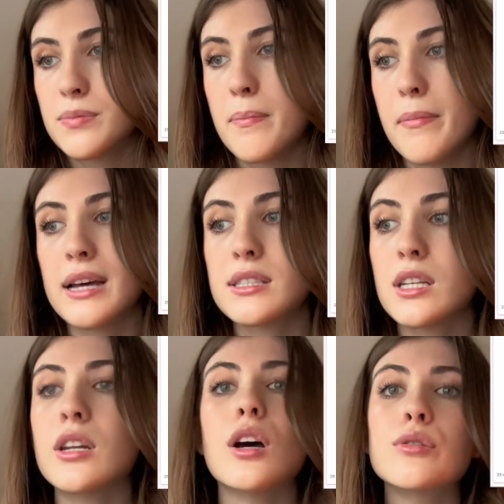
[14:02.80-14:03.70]
be
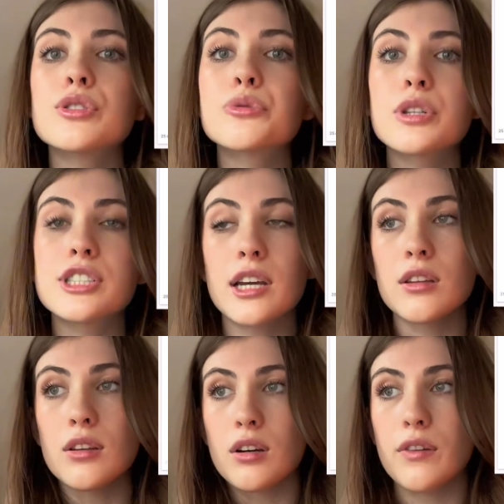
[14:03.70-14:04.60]
messy notes which I
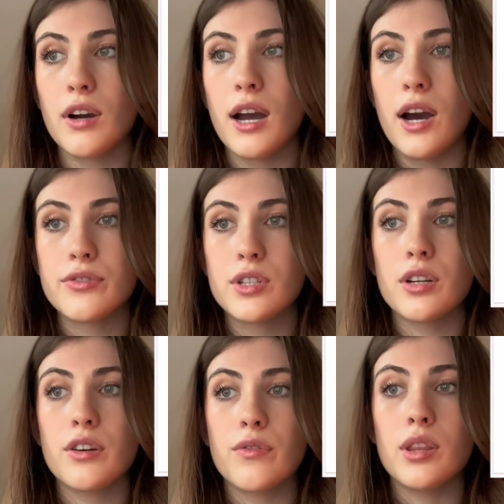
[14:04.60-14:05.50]
could look over
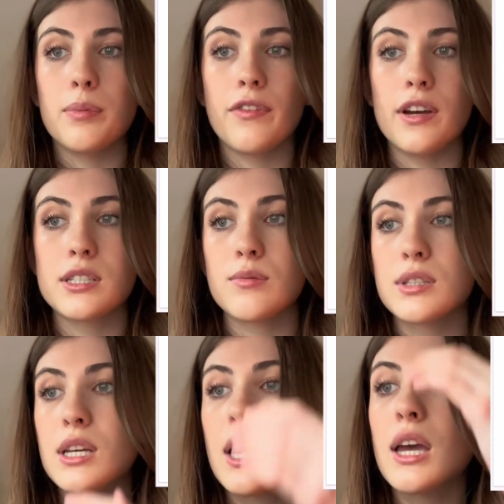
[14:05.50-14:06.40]
after of what the professor
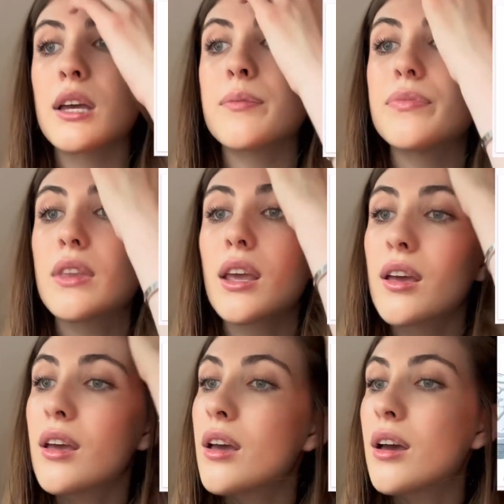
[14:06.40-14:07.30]
was saying.
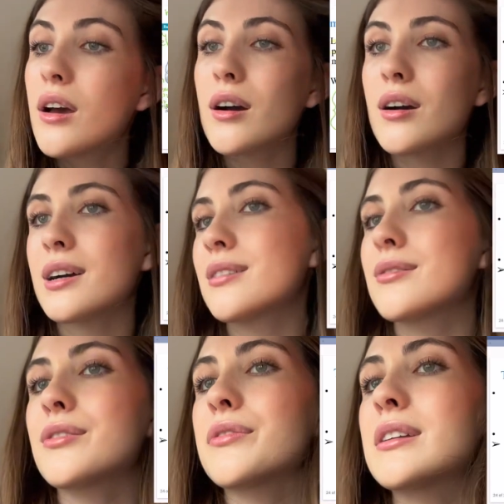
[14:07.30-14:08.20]
I don't
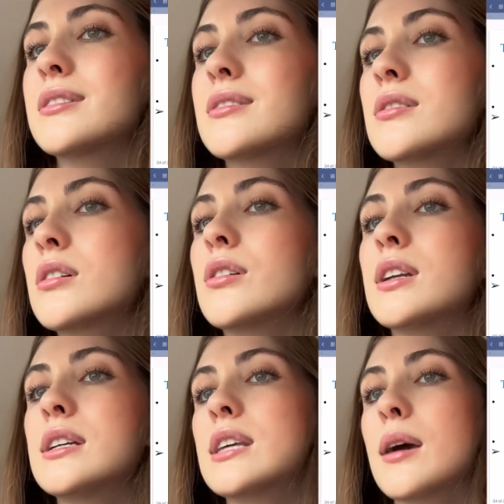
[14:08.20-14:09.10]
know if that's a good
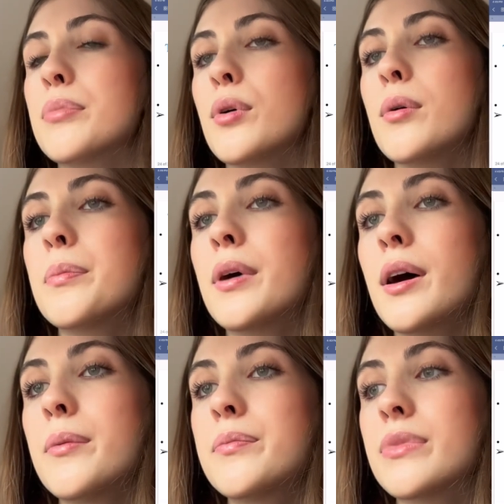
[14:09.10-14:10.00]
example,
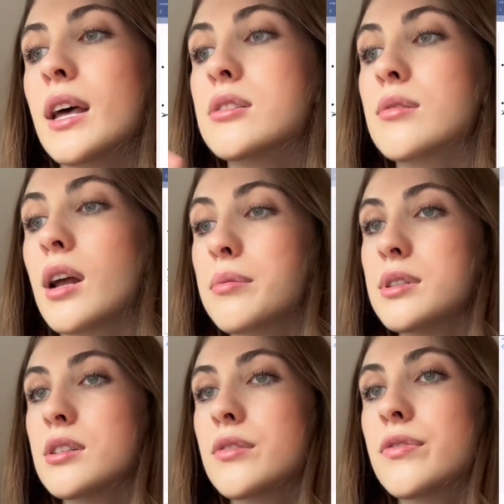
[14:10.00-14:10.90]
but that's what I would
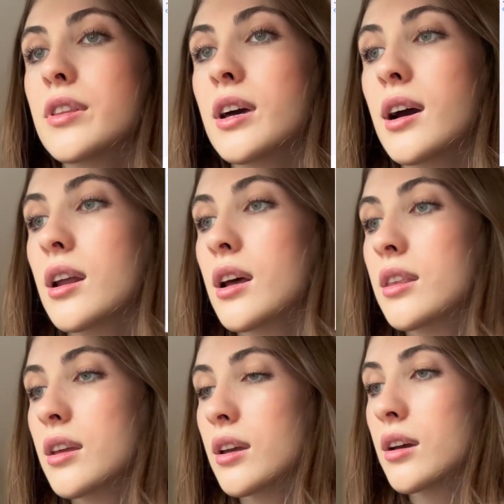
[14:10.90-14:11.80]
do for that. I
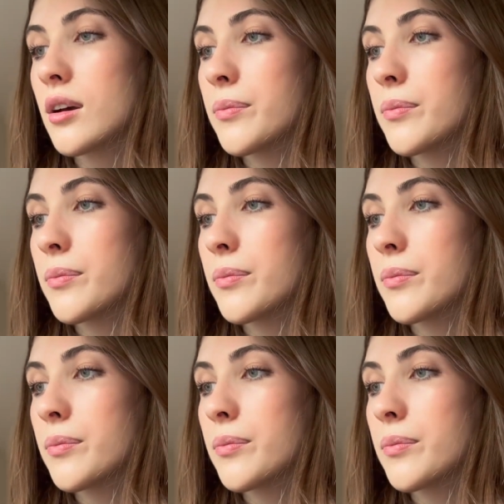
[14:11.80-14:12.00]
think